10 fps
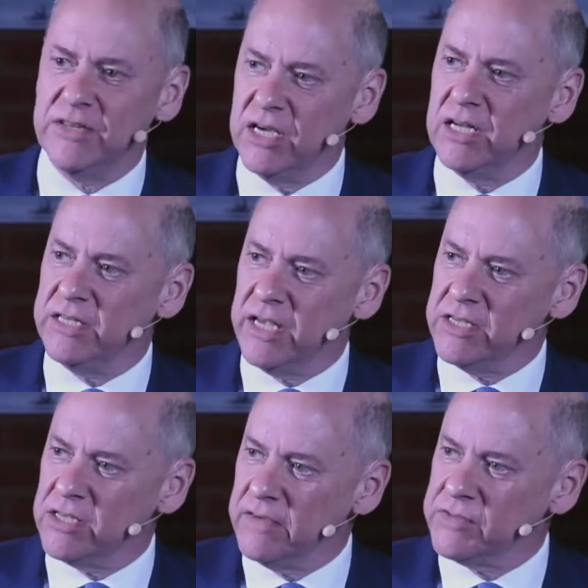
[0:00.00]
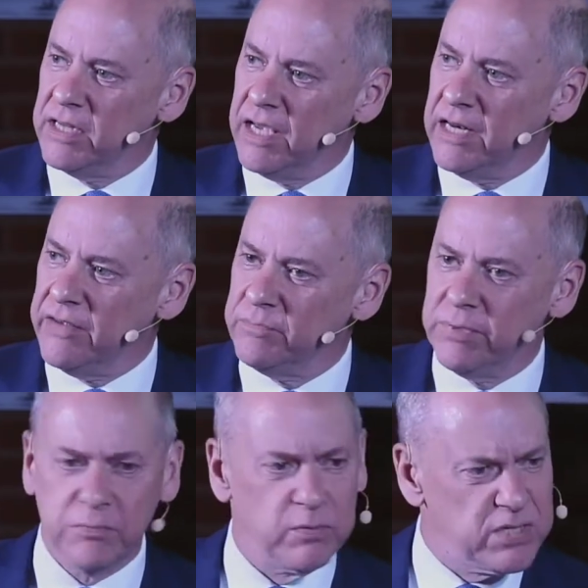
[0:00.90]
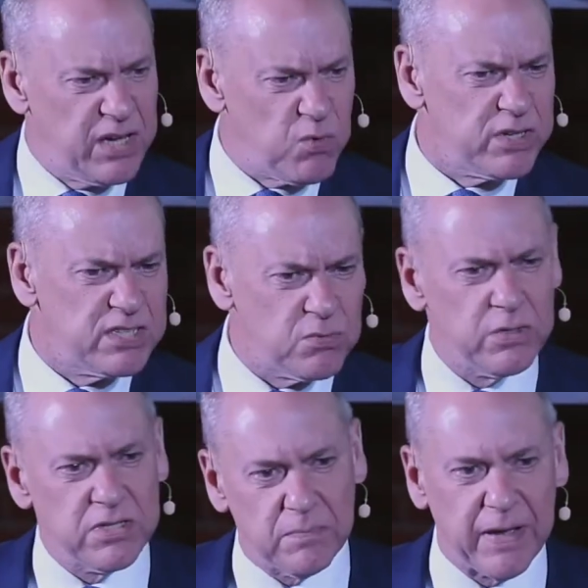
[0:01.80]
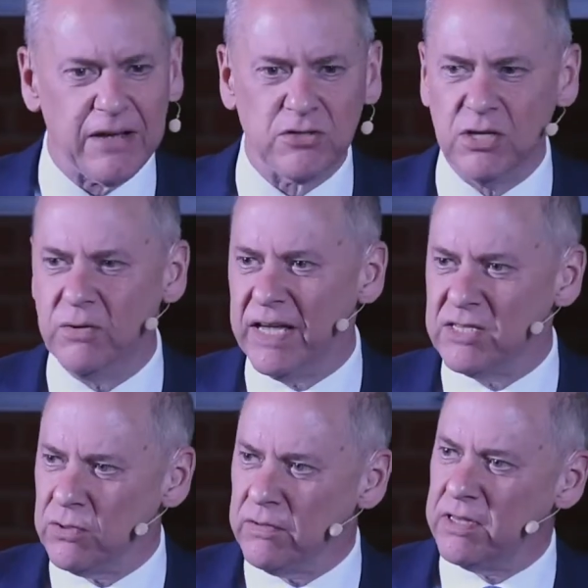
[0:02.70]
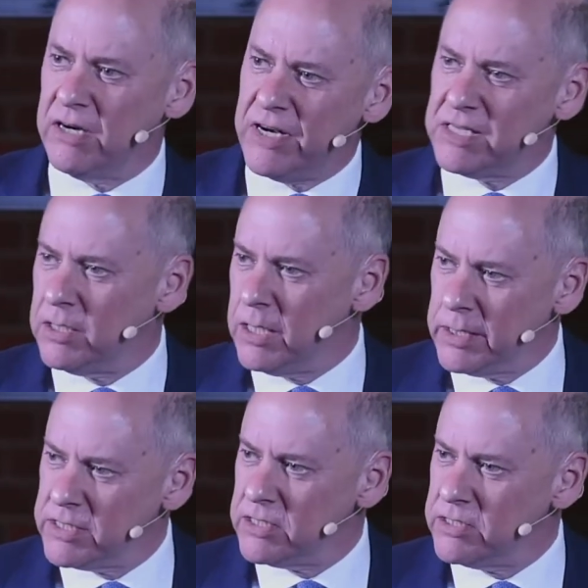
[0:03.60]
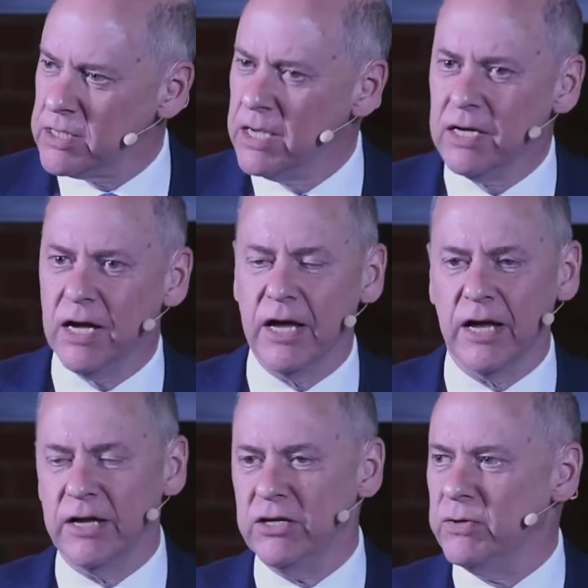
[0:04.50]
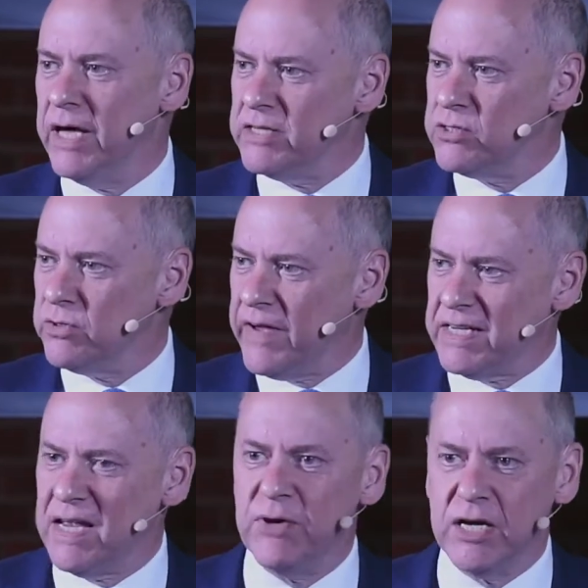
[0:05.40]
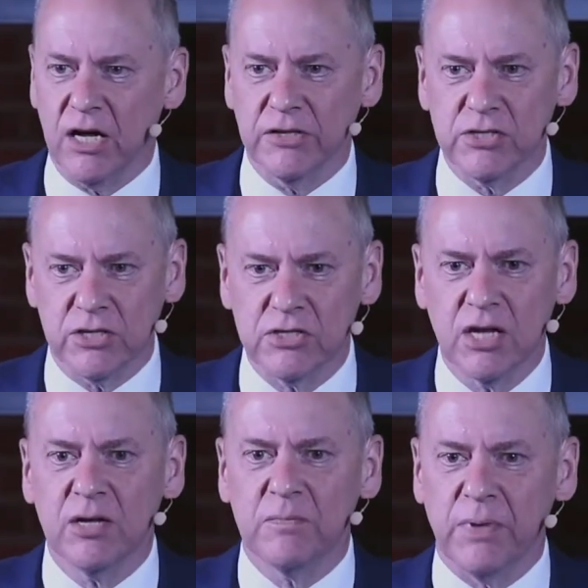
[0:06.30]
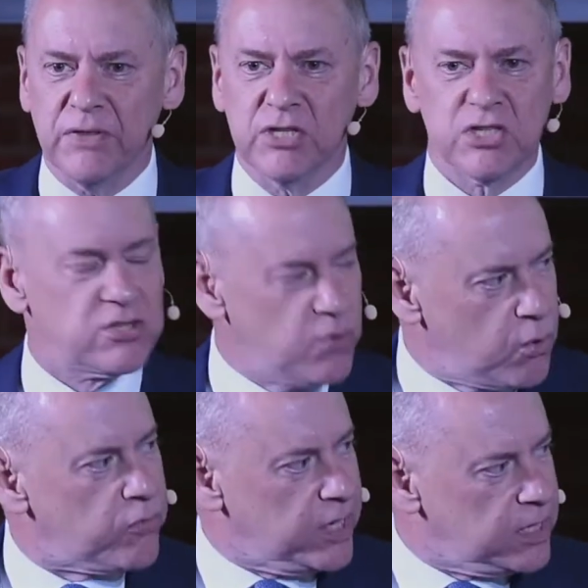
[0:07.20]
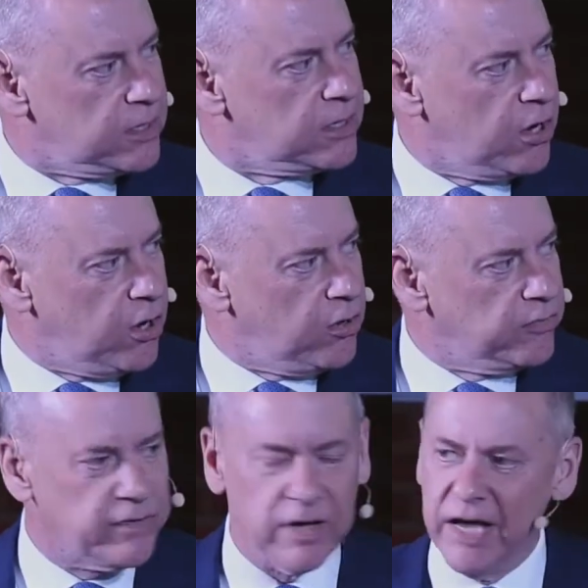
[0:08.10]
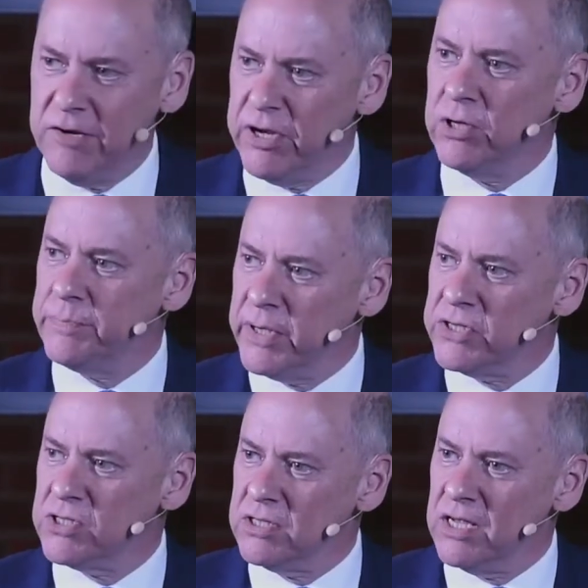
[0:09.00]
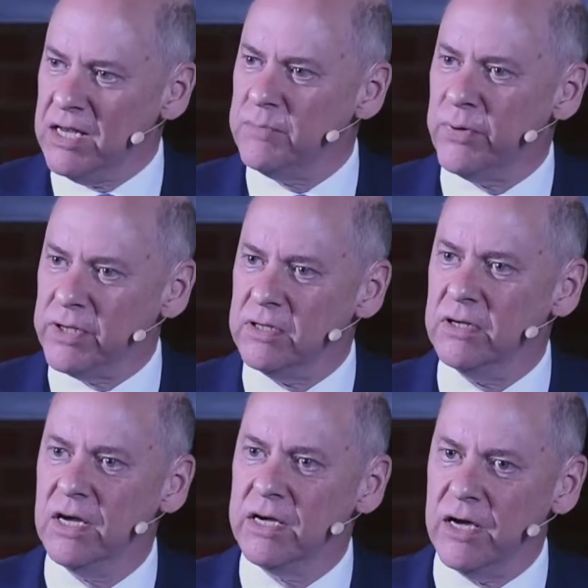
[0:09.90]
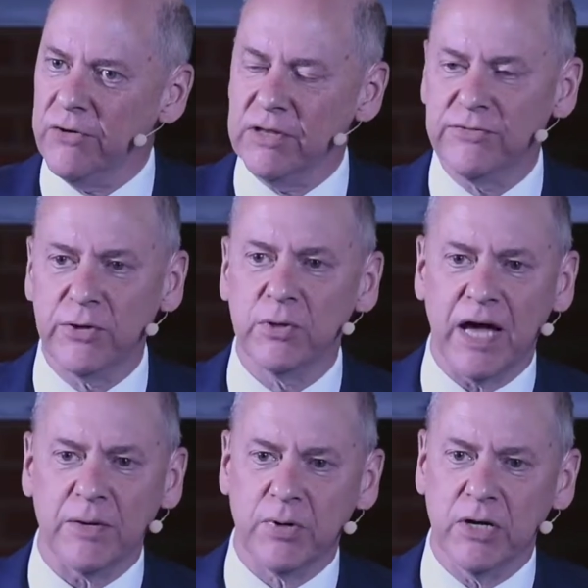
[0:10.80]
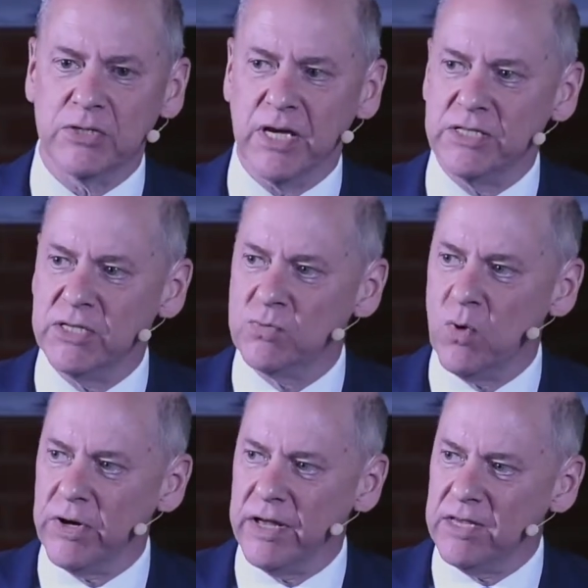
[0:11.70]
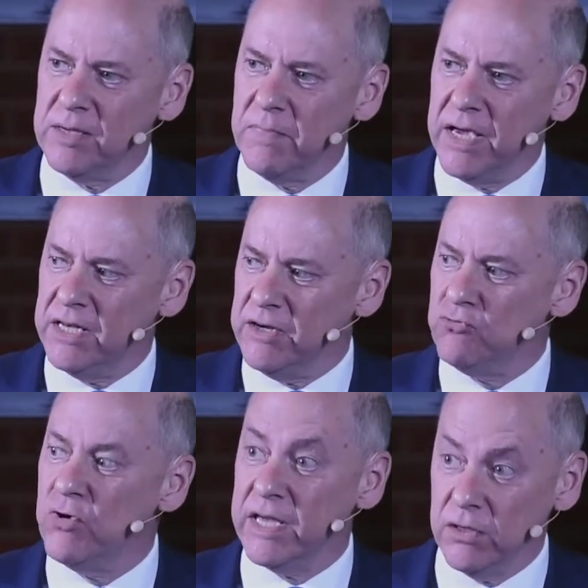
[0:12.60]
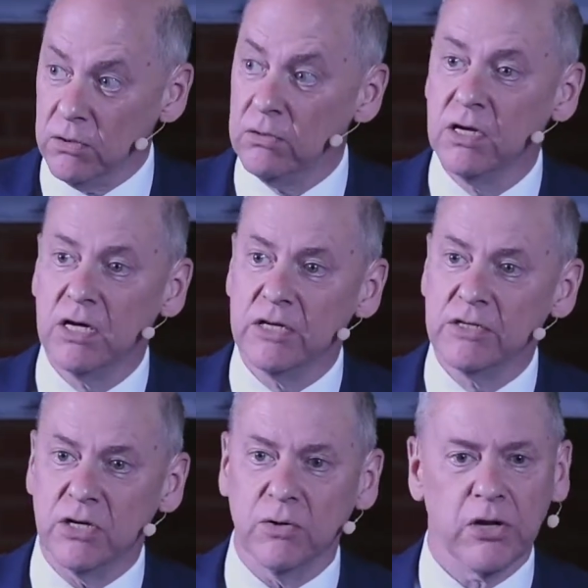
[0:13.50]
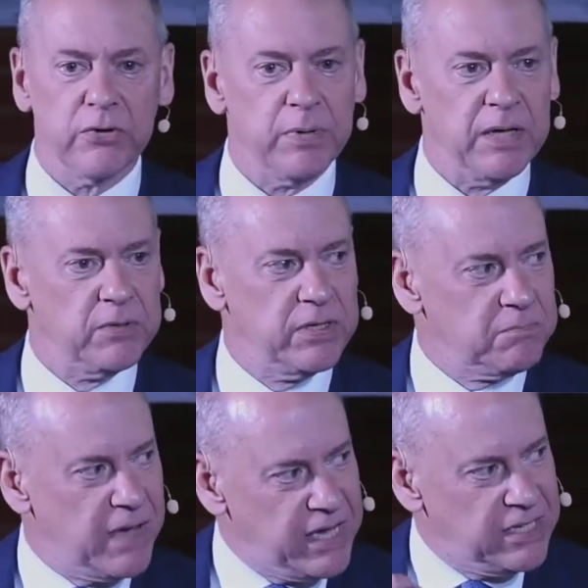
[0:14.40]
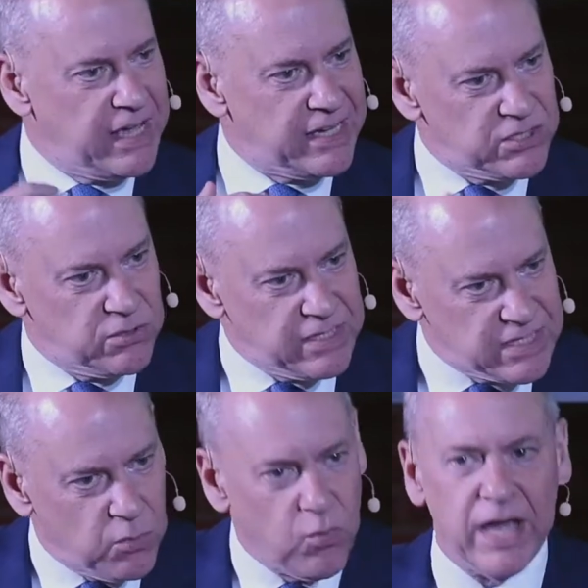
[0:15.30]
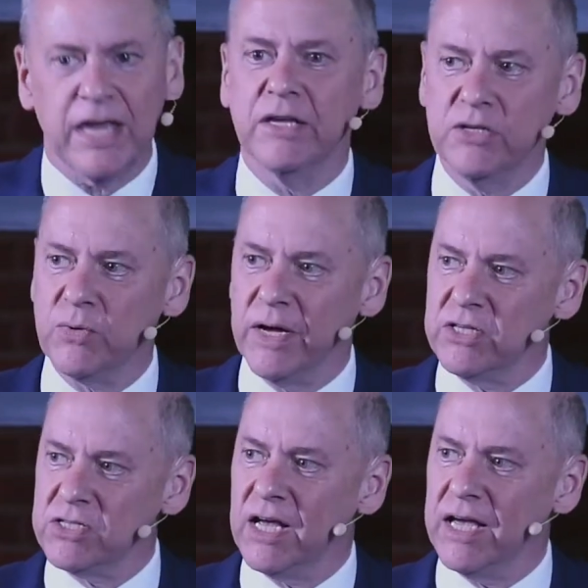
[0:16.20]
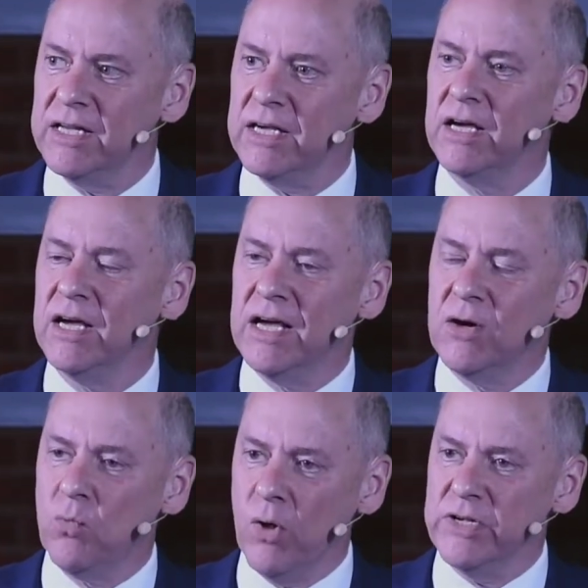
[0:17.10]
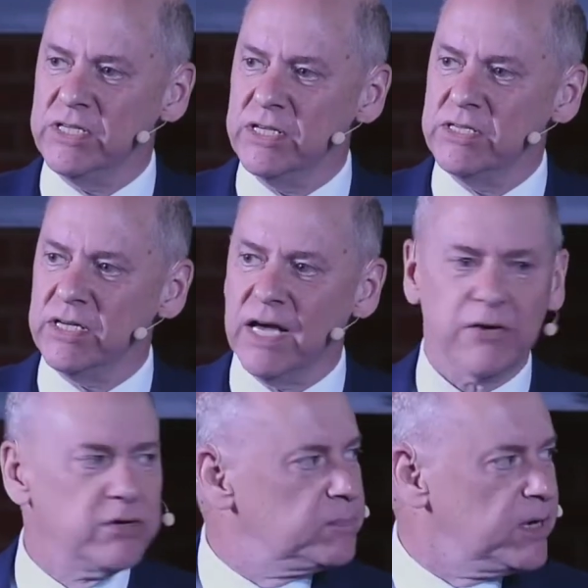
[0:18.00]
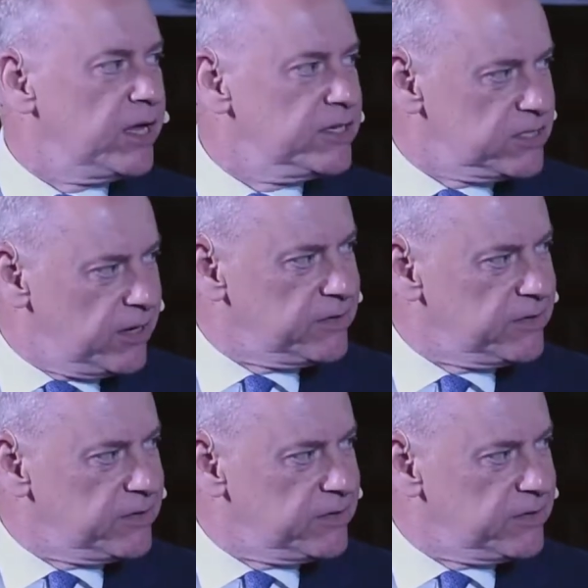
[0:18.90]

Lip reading: in the early days after 9/11, people were saying, what is all this about? And you get sort of theoretical answers and you get sort of academic answers. But the story of a real person in Britain going through that process is what I think made it real to a lot of people and made that sort of, it's the way into understanding what this is and how it applies. So I